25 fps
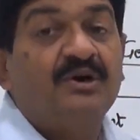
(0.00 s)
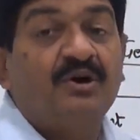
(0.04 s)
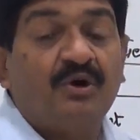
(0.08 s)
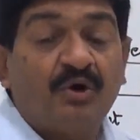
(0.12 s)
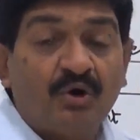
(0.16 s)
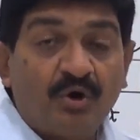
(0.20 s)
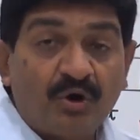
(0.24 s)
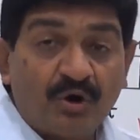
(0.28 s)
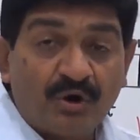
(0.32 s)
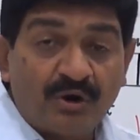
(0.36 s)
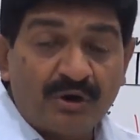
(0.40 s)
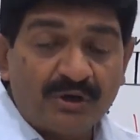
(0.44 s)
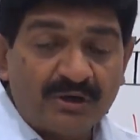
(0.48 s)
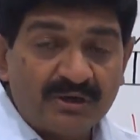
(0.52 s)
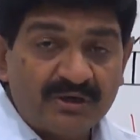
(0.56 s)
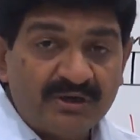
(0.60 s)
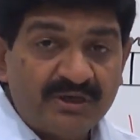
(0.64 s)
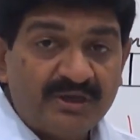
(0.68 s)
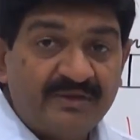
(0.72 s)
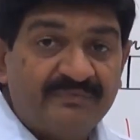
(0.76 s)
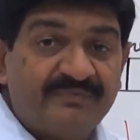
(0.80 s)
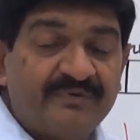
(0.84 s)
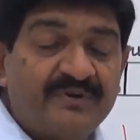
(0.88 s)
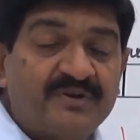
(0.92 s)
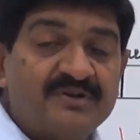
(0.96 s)
Or
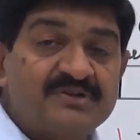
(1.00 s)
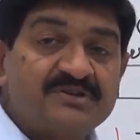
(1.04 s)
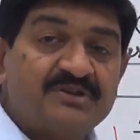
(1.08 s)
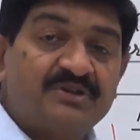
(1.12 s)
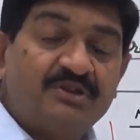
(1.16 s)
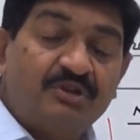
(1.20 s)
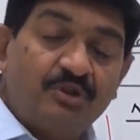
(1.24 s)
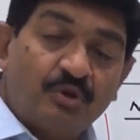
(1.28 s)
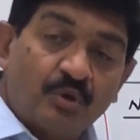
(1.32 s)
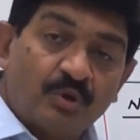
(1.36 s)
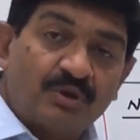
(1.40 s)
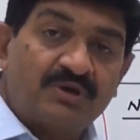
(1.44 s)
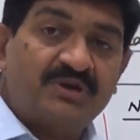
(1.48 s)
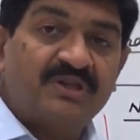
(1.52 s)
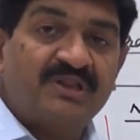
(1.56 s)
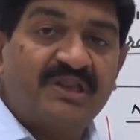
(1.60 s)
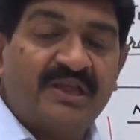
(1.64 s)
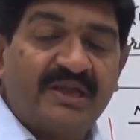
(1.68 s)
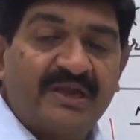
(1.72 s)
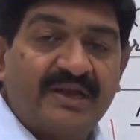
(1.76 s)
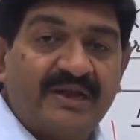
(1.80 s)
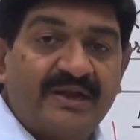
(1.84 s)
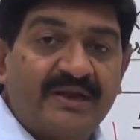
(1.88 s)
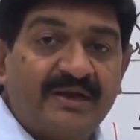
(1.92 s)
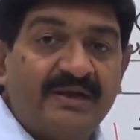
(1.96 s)
if it is not
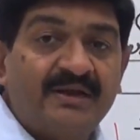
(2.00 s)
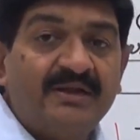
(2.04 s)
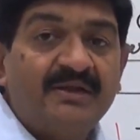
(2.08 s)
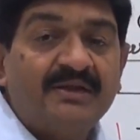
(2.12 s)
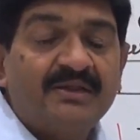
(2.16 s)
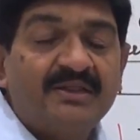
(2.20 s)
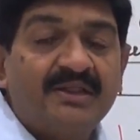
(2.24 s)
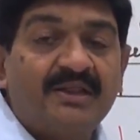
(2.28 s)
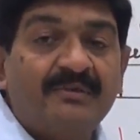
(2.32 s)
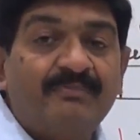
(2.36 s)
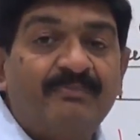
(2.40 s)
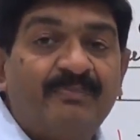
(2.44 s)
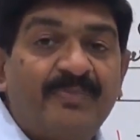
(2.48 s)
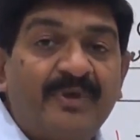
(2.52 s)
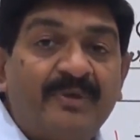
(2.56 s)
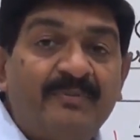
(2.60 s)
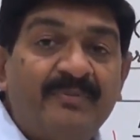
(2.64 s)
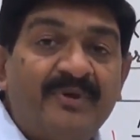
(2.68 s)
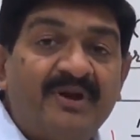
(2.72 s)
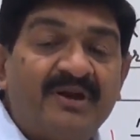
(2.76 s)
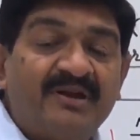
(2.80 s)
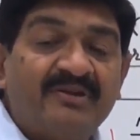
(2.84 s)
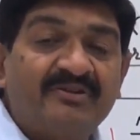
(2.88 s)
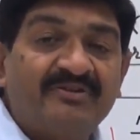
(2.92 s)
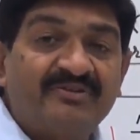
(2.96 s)
there, the
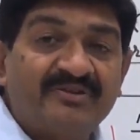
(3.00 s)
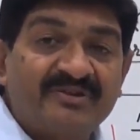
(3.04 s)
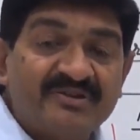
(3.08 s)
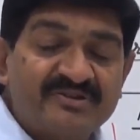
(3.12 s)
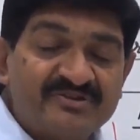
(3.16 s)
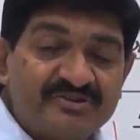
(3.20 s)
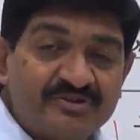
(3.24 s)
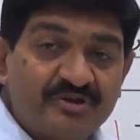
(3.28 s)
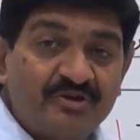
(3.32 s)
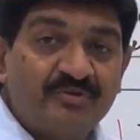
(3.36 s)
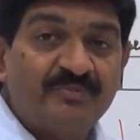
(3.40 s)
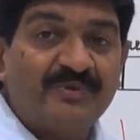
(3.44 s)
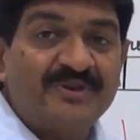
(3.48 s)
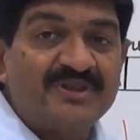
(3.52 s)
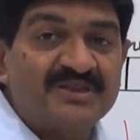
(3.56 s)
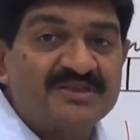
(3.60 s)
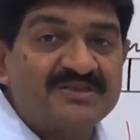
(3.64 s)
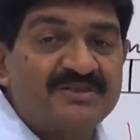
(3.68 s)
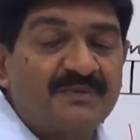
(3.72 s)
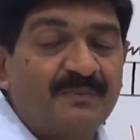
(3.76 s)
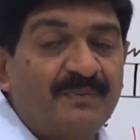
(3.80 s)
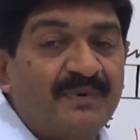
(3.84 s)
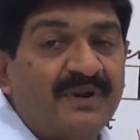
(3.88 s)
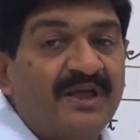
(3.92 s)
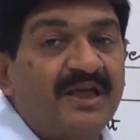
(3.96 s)
payment is received by the
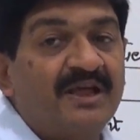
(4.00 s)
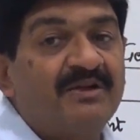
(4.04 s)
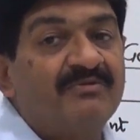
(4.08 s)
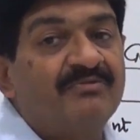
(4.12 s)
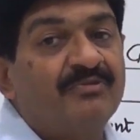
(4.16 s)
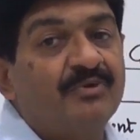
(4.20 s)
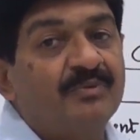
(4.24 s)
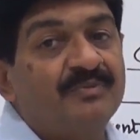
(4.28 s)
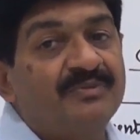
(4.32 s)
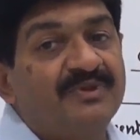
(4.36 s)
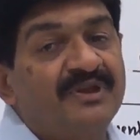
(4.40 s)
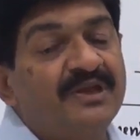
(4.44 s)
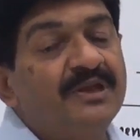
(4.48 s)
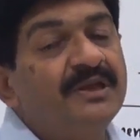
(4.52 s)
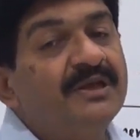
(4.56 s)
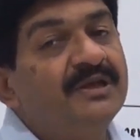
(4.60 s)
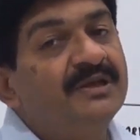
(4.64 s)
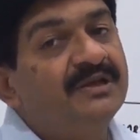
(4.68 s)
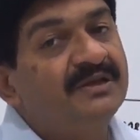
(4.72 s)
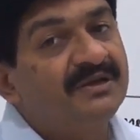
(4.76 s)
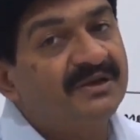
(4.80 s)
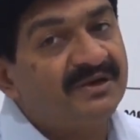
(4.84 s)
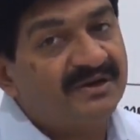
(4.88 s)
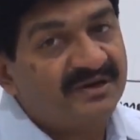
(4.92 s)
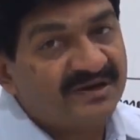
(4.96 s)
supplier from the
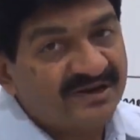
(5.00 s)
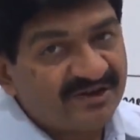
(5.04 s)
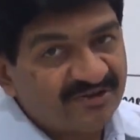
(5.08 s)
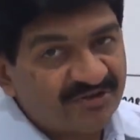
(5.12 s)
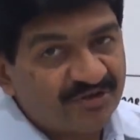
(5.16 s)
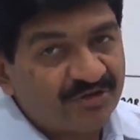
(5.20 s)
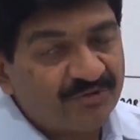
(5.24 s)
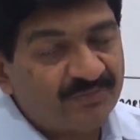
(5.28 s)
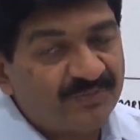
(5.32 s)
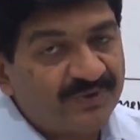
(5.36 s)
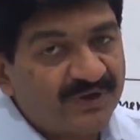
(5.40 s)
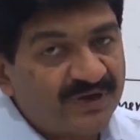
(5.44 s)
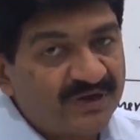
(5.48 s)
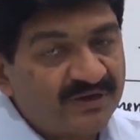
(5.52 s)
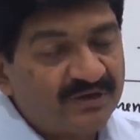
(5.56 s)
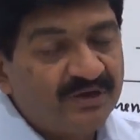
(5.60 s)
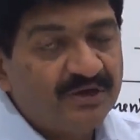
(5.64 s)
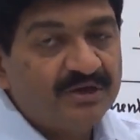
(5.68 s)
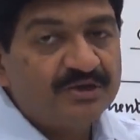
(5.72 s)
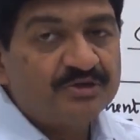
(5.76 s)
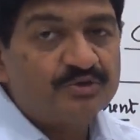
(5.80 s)
recipient.